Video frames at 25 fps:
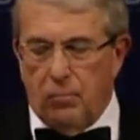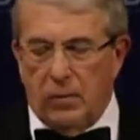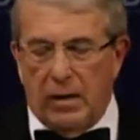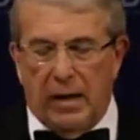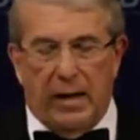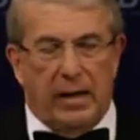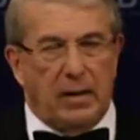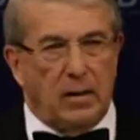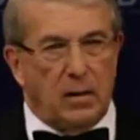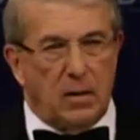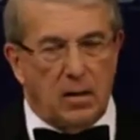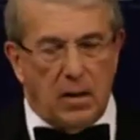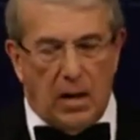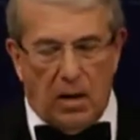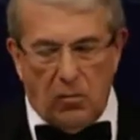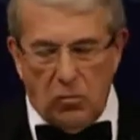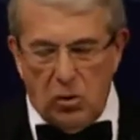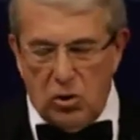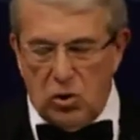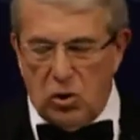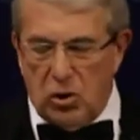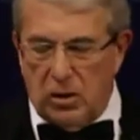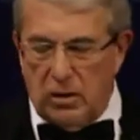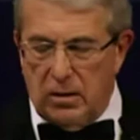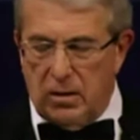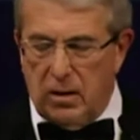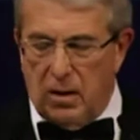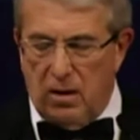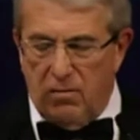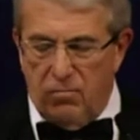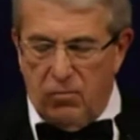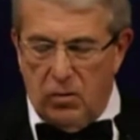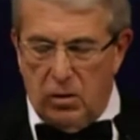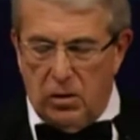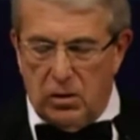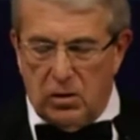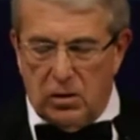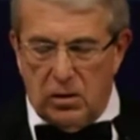encouraging
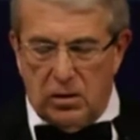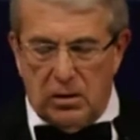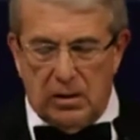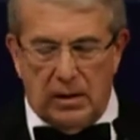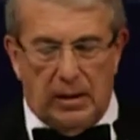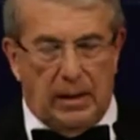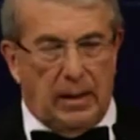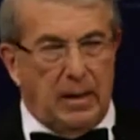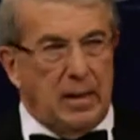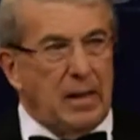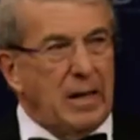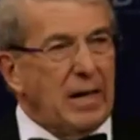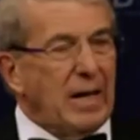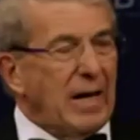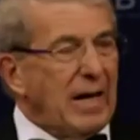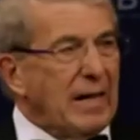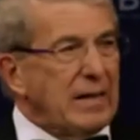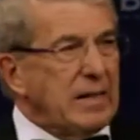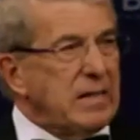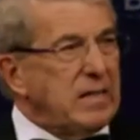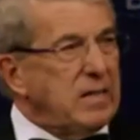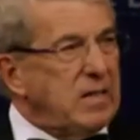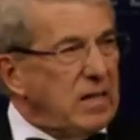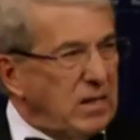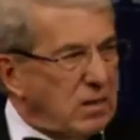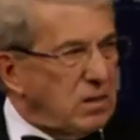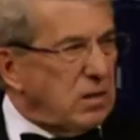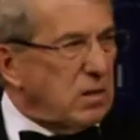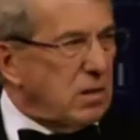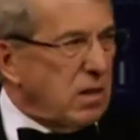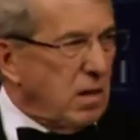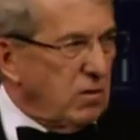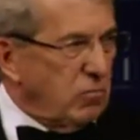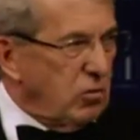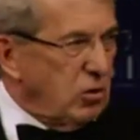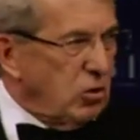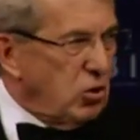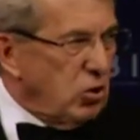diversity and
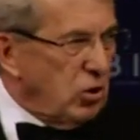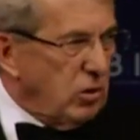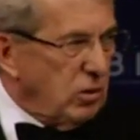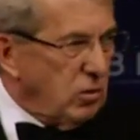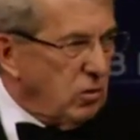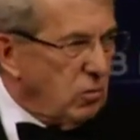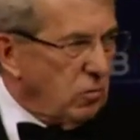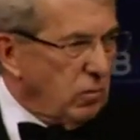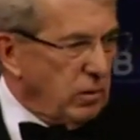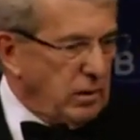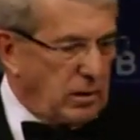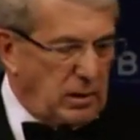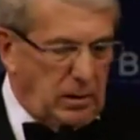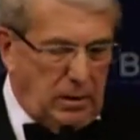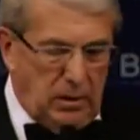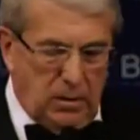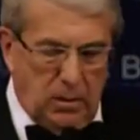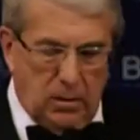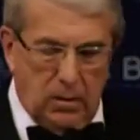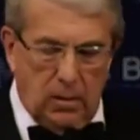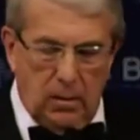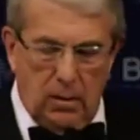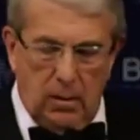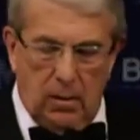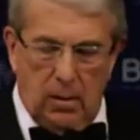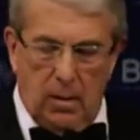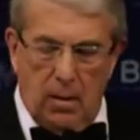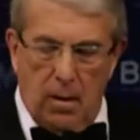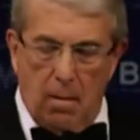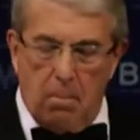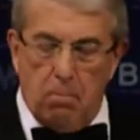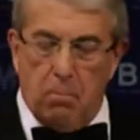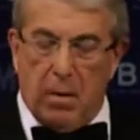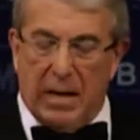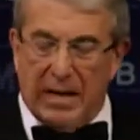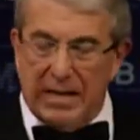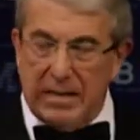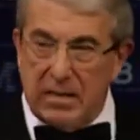discouraging greed
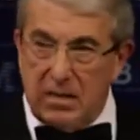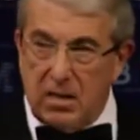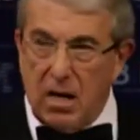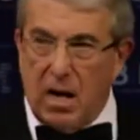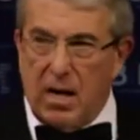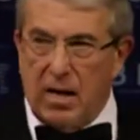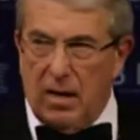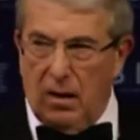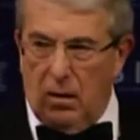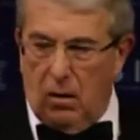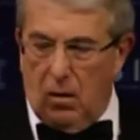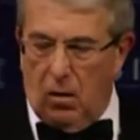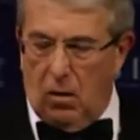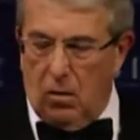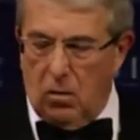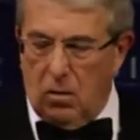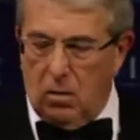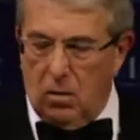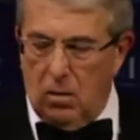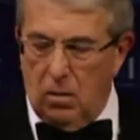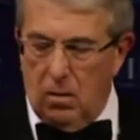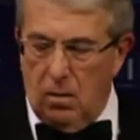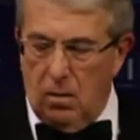by dialogue